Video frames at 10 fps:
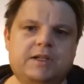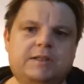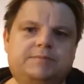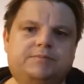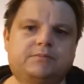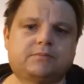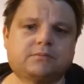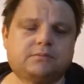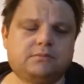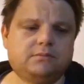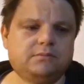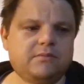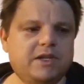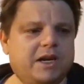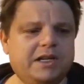
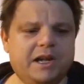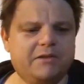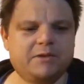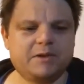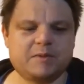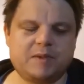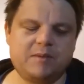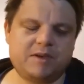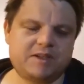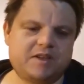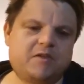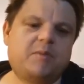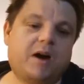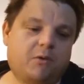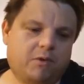I don't have to explain myself,
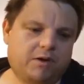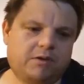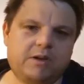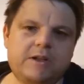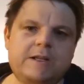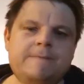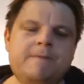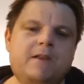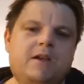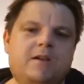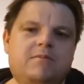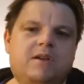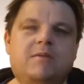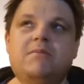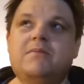but I will.
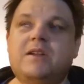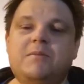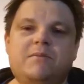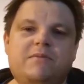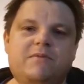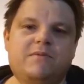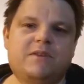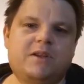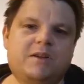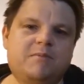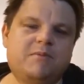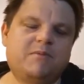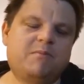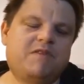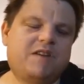I'm
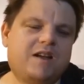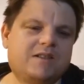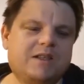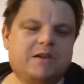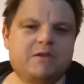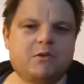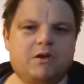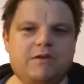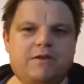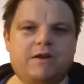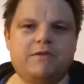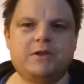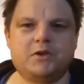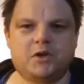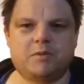vastly overqualified
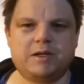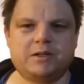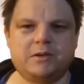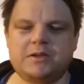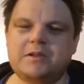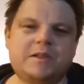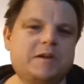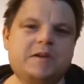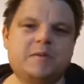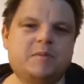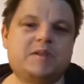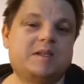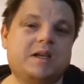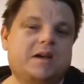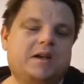for the job I do, so I don't earn
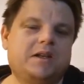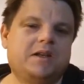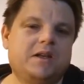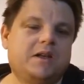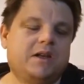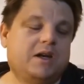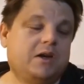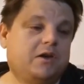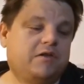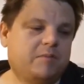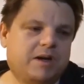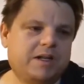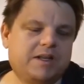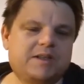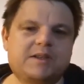particularly a lot of
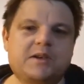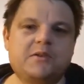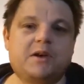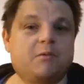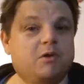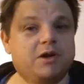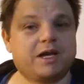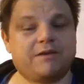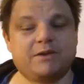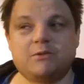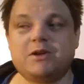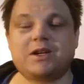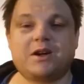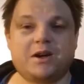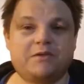money. So I work have to
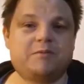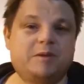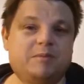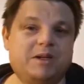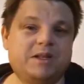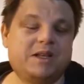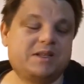work hard for my money.